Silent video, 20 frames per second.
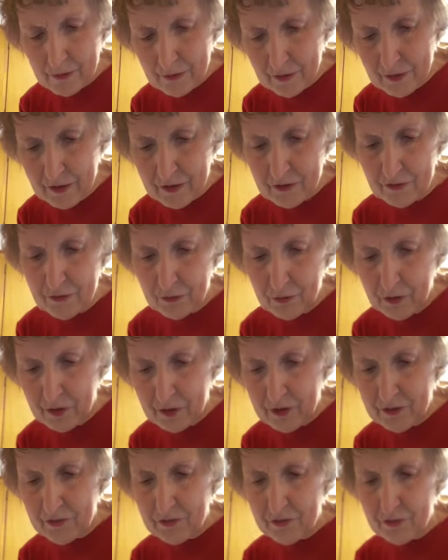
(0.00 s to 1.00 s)
And you'll
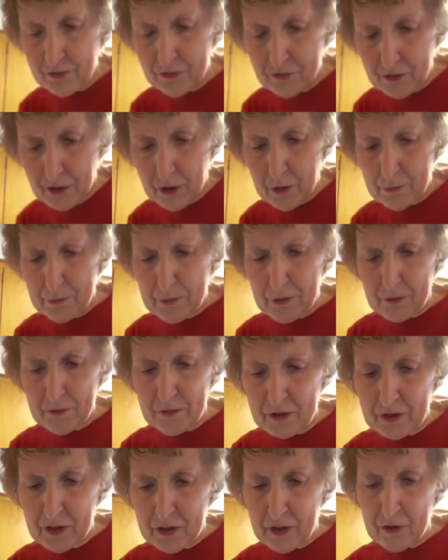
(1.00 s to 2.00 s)
have to stop every
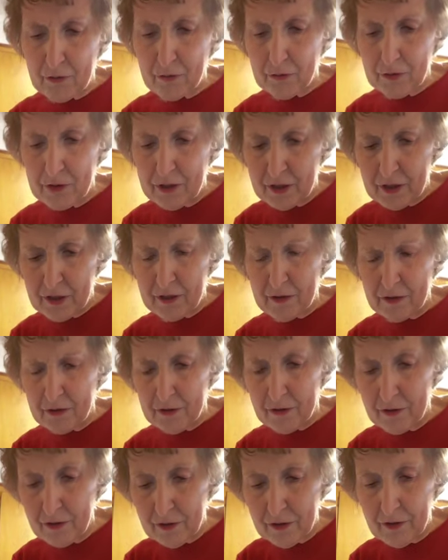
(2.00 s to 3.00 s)
now and then
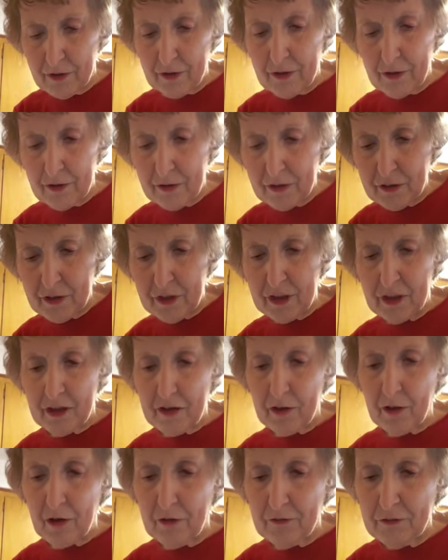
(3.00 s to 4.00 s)
to get
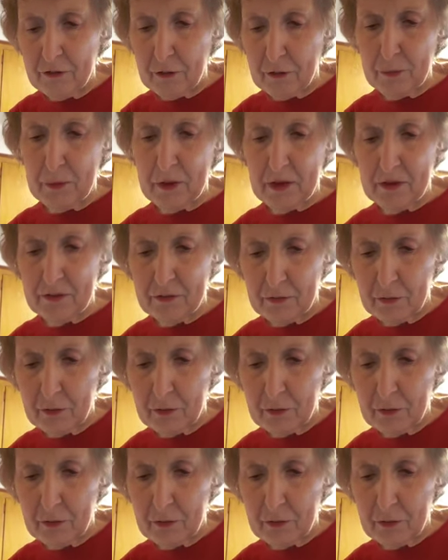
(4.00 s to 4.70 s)
off your pastry